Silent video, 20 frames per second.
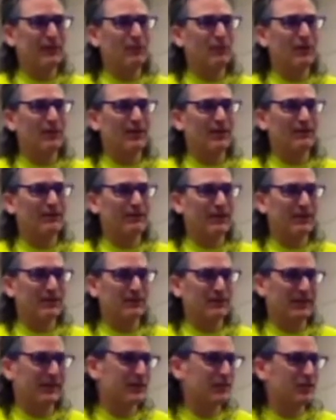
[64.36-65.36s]
aware of things
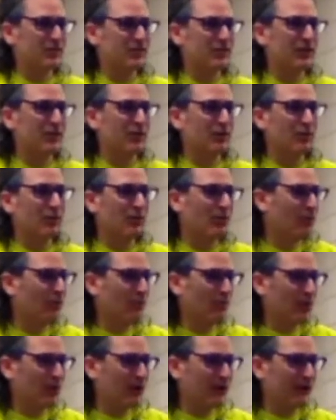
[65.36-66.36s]
like snow,
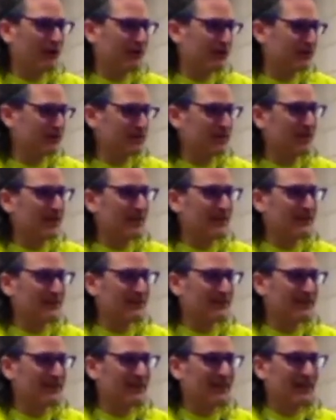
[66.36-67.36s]
water, and sand.
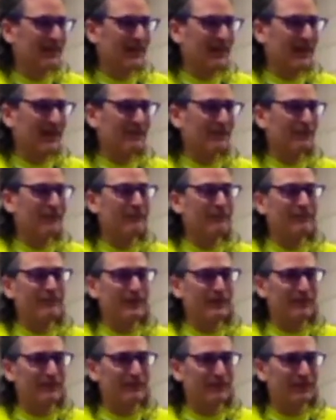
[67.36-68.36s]
And the
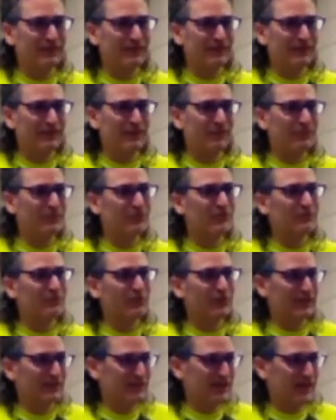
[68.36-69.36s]
fifth was avoiding